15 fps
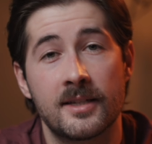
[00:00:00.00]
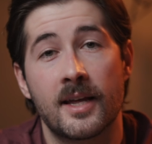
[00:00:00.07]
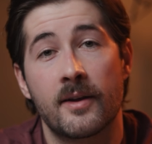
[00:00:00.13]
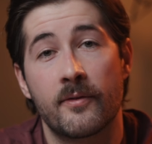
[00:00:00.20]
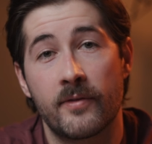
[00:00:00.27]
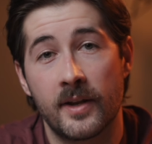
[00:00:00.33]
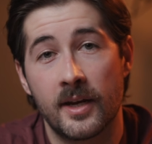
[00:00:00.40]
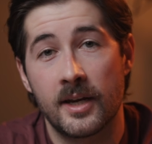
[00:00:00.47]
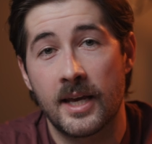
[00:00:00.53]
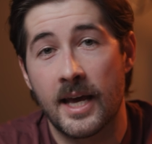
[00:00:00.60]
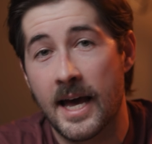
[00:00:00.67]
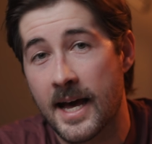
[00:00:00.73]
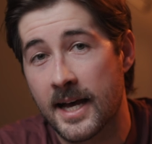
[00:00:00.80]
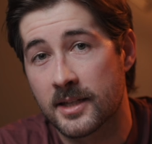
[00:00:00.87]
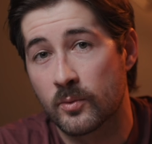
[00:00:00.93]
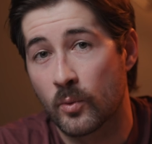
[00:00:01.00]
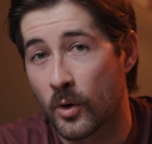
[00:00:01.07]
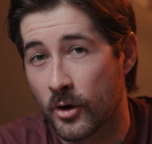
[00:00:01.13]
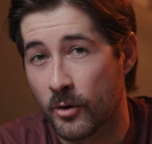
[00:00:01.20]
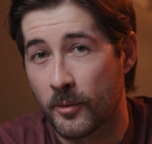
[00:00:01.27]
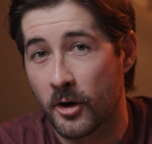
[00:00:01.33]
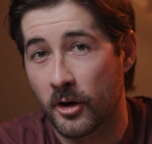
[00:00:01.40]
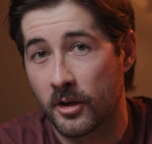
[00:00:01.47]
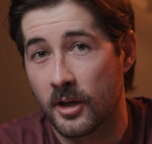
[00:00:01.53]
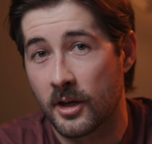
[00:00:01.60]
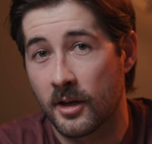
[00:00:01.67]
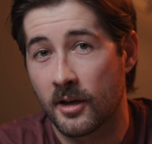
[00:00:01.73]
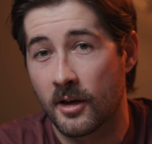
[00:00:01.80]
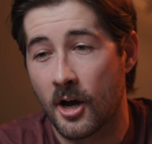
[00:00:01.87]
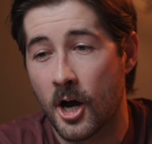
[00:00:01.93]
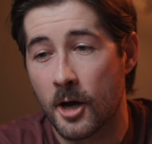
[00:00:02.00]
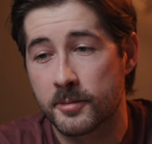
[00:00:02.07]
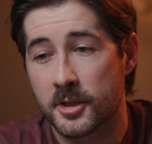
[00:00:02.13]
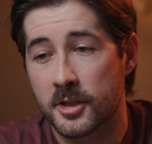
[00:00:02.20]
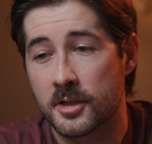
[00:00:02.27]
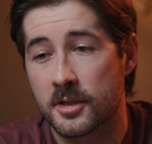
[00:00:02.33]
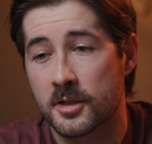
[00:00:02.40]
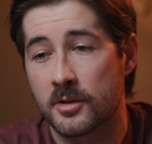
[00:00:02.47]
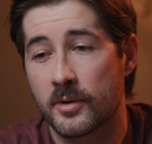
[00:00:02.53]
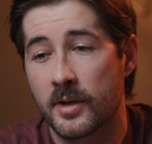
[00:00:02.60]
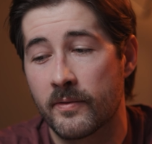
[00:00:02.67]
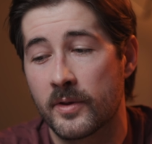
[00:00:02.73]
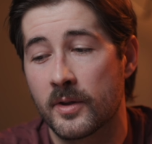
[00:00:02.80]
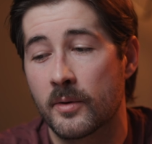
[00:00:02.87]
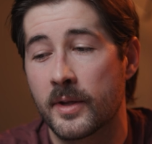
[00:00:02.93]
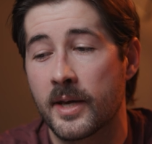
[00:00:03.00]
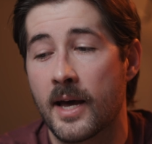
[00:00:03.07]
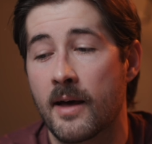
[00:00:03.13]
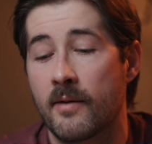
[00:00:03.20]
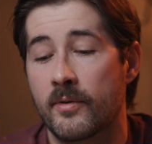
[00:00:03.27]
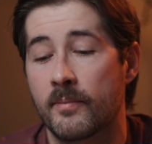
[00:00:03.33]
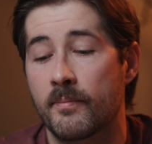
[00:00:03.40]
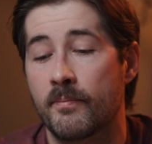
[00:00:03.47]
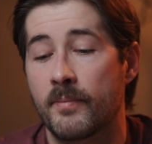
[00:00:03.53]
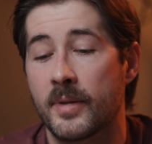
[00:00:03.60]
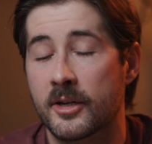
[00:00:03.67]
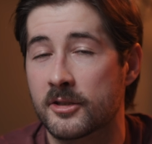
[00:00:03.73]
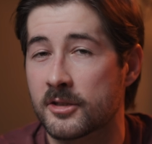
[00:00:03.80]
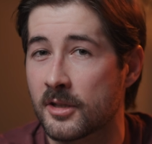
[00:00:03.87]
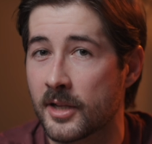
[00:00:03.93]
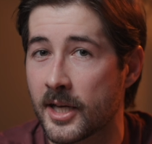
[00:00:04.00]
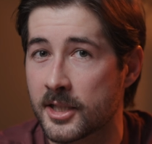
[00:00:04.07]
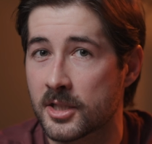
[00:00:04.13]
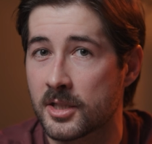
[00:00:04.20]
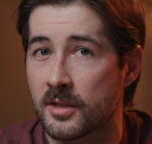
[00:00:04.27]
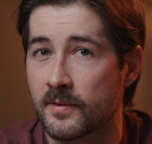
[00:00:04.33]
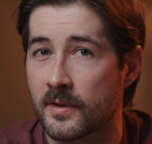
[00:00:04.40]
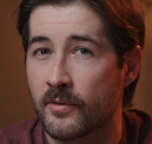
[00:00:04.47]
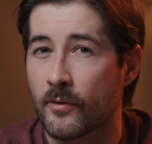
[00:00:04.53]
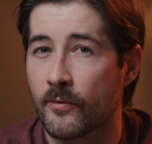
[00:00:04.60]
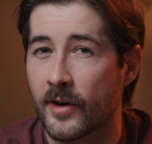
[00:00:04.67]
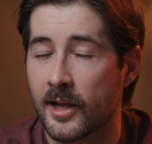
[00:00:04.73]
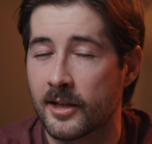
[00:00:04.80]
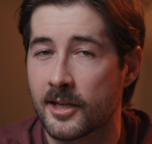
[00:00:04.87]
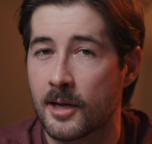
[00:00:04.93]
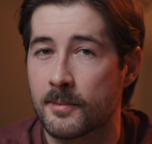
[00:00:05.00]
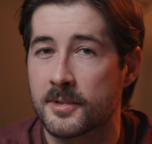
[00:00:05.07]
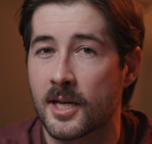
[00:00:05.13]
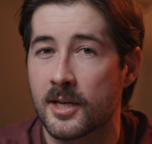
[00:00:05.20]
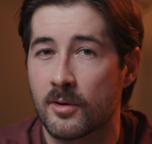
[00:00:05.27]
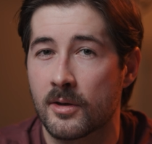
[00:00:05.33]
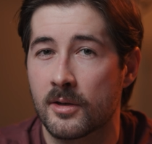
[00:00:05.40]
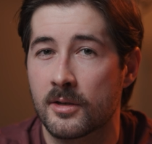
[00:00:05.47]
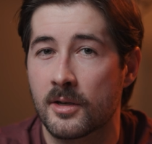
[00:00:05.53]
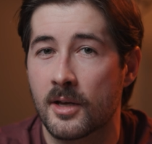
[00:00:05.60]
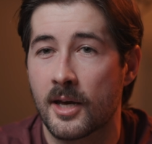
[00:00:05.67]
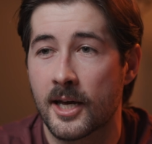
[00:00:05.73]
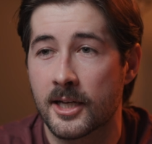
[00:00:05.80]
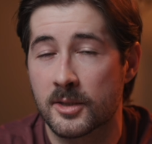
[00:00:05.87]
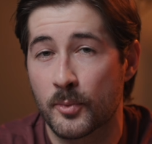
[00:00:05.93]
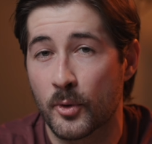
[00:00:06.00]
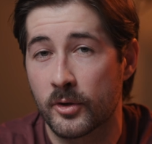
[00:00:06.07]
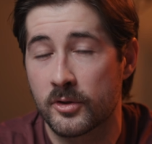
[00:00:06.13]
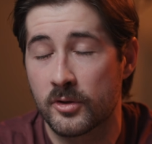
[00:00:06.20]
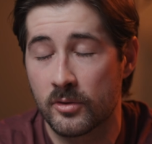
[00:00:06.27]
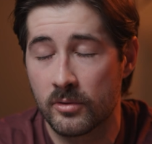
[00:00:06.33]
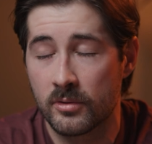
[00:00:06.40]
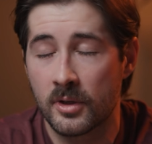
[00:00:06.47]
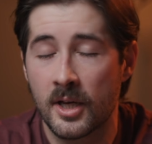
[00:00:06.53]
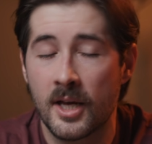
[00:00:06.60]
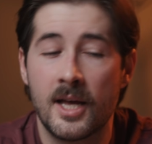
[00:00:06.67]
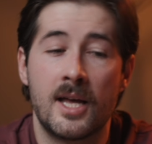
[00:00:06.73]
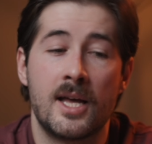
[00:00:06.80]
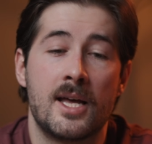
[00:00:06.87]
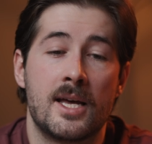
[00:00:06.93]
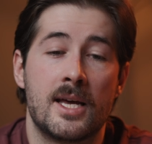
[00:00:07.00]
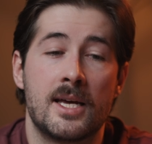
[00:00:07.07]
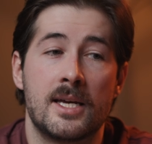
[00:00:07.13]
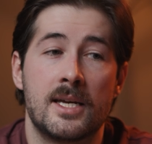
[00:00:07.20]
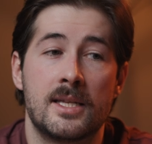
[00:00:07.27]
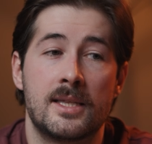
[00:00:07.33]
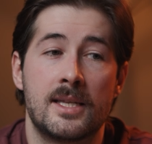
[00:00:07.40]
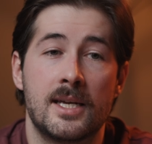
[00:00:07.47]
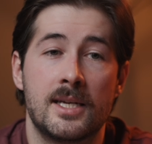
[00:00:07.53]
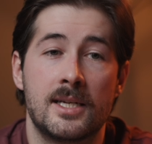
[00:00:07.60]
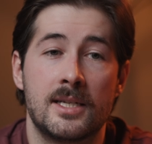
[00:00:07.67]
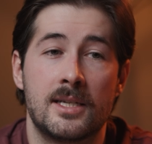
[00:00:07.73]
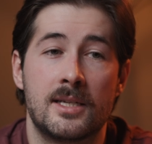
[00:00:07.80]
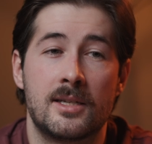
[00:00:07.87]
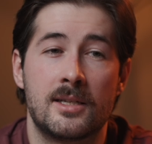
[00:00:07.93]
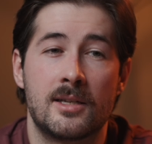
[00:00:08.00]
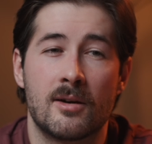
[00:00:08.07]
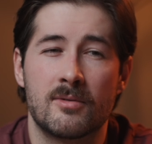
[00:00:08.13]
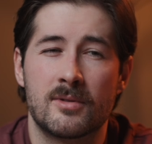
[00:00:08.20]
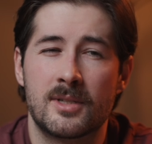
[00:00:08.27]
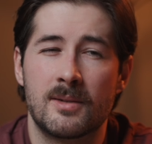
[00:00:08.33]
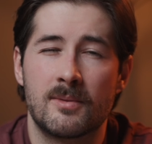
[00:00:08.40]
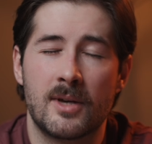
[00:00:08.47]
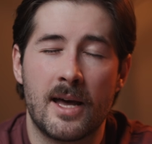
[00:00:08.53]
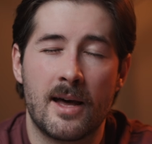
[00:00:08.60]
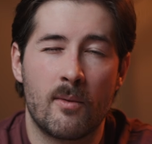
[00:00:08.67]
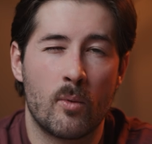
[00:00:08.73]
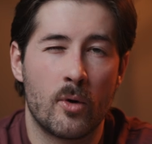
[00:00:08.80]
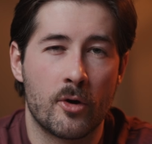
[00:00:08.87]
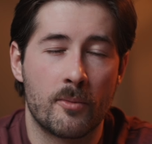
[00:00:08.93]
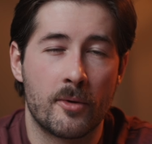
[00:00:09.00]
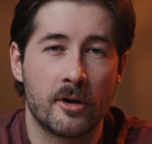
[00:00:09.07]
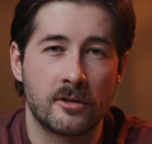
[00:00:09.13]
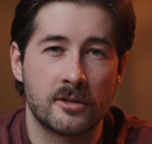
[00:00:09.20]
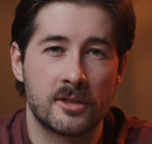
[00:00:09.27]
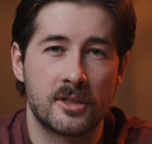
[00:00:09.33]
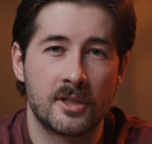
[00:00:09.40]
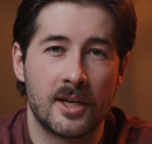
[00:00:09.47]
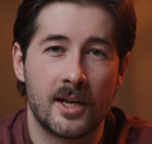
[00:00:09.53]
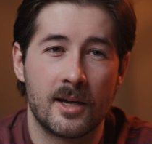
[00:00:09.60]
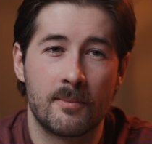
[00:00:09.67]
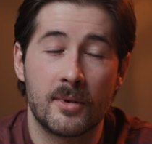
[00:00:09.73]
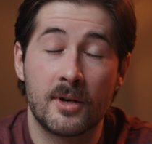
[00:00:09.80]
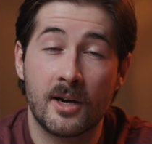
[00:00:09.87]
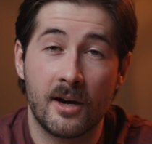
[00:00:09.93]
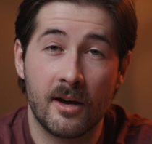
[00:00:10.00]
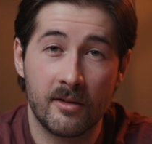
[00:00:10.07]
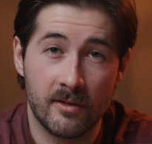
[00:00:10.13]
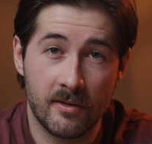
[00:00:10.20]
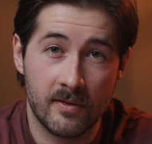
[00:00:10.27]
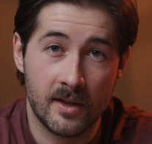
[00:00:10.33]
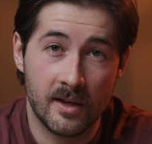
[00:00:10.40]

that Affinity has watermarking options, so even though they have a bigger selection of different file types that you can export to, they don't seem to have watermarks. And because of